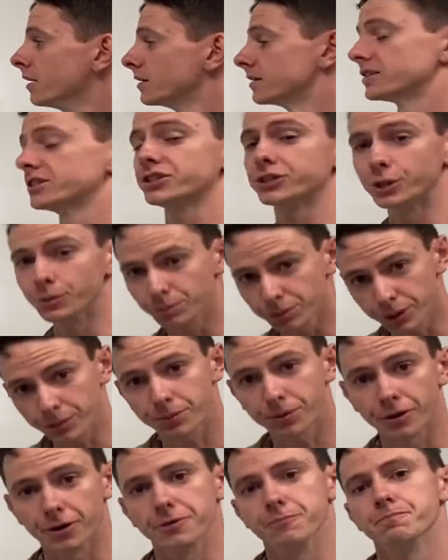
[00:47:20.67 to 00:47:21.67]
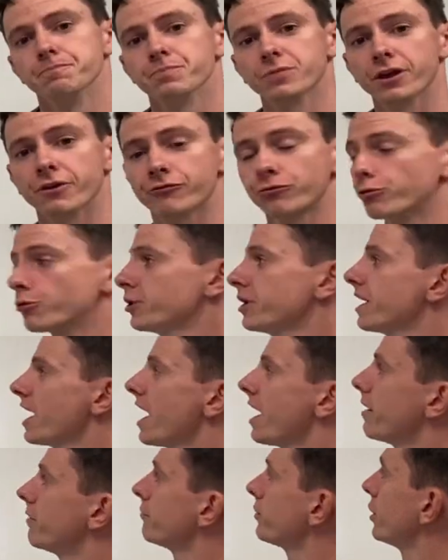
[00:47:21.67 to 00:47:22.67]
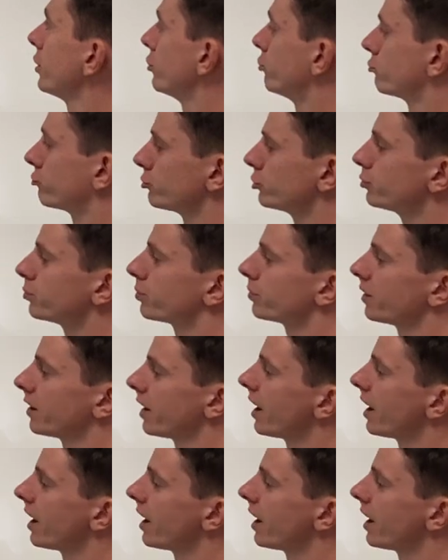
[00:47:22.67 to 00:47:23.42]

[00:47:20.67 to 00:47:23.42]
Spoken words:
Simply put, if we have a group